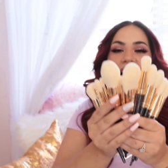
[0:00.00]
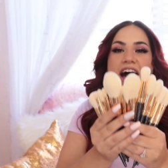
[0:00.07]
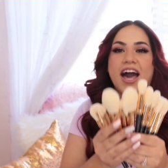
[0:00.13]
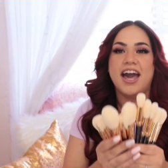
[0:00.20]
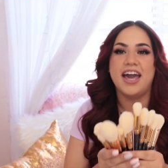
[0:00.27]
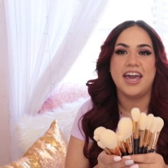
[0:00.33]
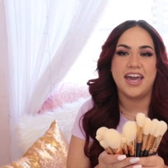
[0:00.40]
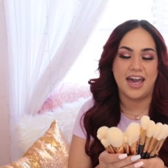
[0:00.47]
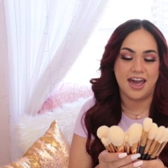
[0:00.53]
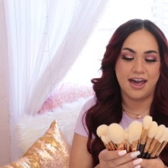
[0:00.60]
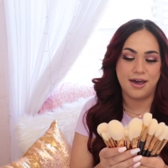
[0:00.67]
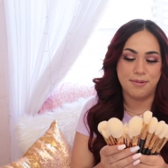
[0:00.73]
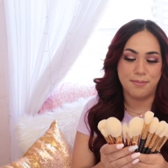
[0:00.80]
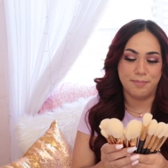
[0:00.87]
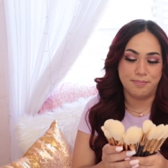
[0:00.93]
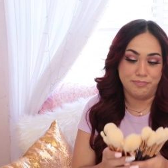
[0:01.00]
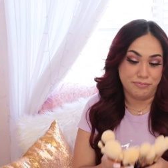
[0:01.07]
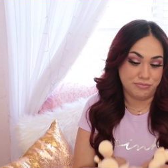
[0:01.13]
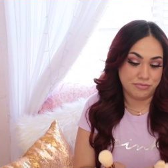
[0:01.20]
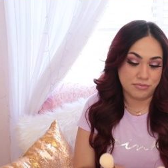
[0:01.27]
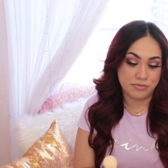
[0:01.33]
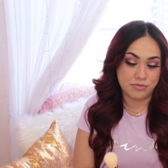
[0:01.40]
I am,
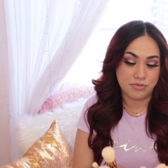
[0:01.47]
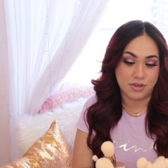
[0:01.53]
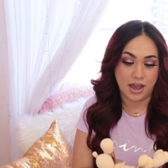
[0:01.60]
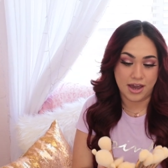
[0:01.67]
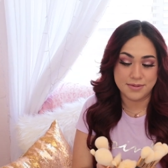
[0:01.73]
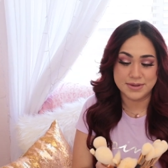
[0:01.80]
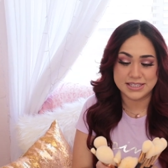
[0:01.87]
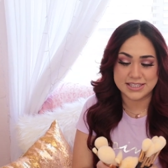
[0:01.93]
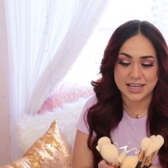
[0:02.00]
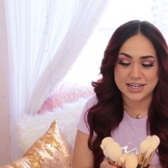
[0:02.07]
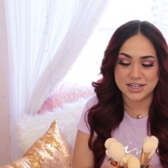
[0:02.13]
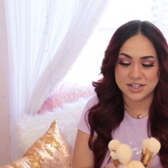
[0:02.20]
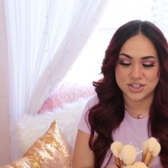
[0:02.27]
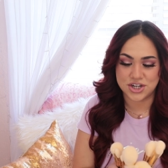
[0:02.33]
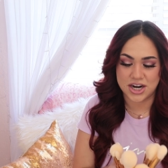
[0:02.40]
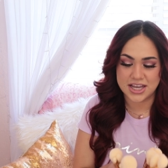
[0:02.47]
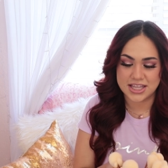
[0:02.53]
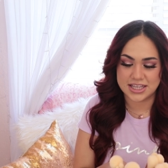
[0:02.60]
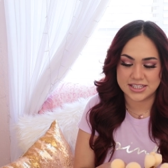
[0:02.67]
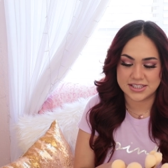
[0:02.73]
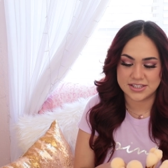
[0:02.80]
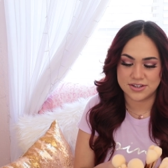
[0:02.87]
I'm excited to try
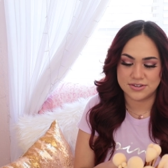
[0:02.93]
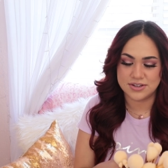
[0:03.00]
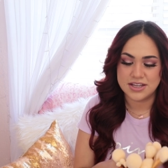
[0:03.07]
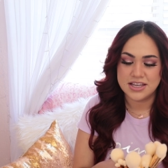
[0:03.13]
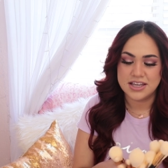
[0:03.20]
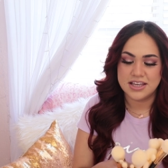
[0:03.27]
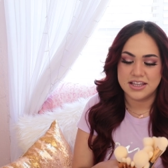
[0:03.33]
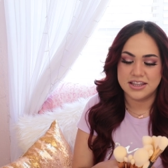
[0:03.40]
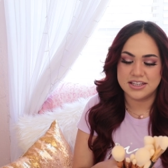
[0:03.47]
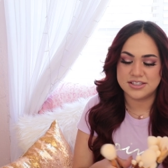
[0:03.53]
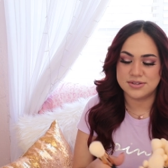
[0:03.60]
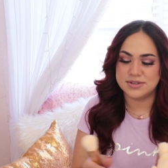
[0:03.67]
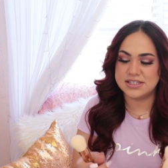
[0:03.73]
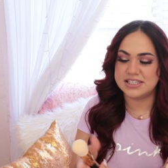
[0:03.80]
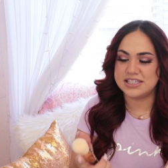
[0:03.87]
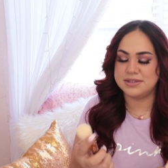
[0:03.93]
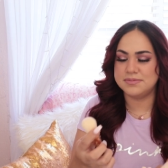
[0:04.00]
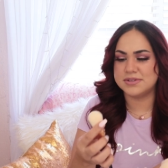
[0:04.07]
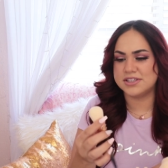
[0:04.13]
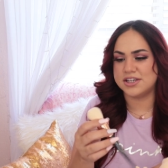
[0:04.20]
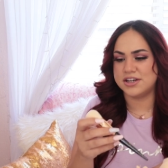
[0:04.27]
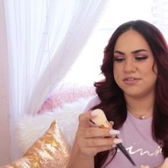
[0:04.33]
these. So this one
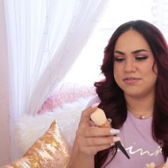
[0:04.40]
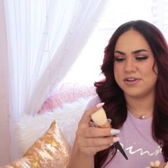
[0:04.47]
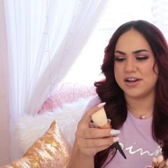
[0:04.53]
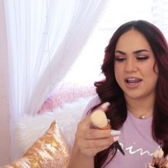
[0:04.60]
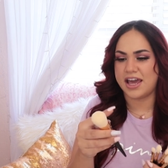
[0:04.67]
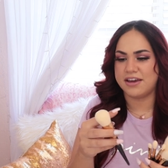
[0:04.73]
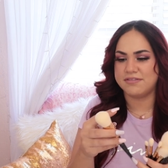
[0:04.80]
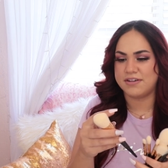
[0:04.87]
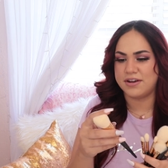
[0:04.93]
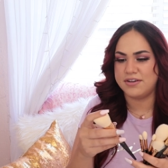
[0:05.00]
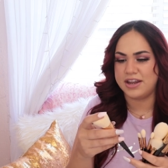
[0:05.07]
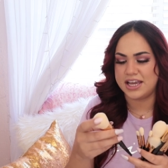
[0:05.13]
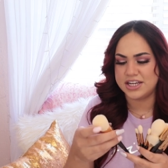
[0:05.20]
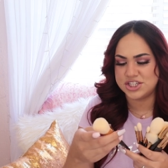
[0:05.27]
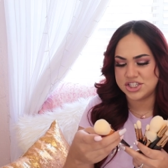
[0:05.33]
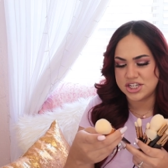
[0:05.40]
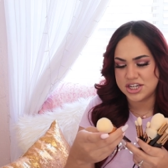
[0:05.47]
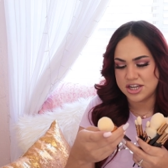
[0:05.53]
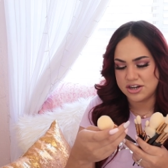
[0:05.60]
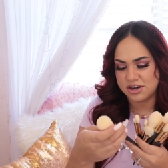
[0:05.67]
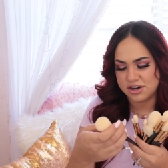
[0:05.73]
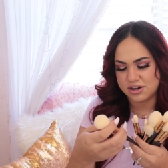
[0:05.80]
seems good for like
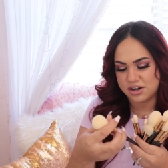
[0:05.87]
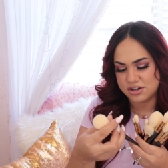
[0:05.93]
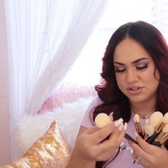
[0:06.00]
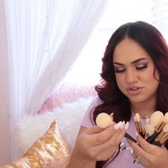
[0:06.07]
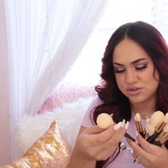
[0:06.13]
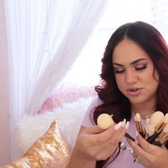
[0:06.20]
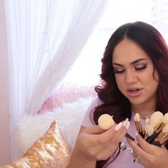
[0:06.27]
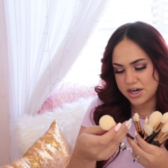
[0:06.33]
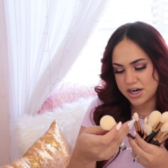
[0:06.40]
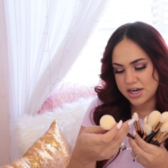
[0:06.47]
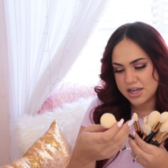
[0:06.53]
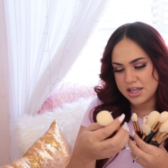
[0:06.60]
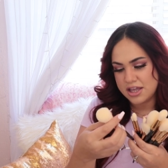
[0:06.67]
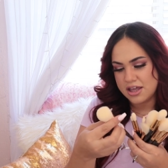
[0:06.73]
foundation or contour.